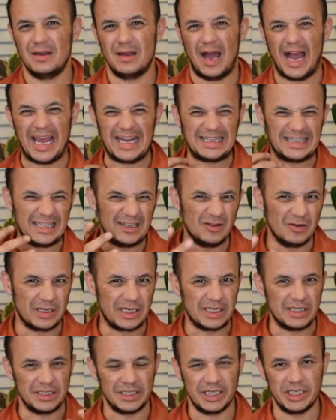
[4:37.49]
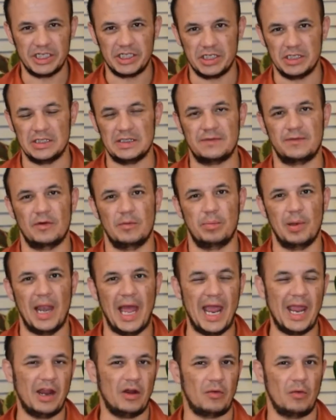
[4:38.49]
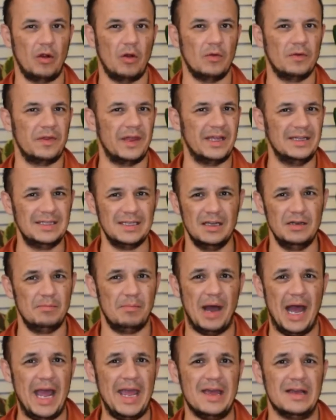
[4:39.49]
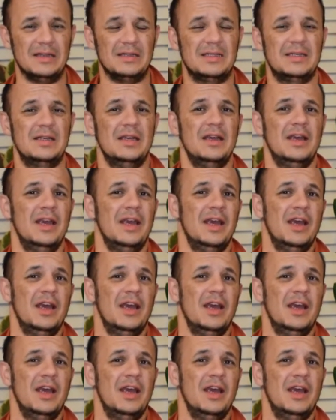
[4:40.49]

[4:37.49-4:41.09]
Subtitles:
ideal conditions for plant growth, it's unbiased.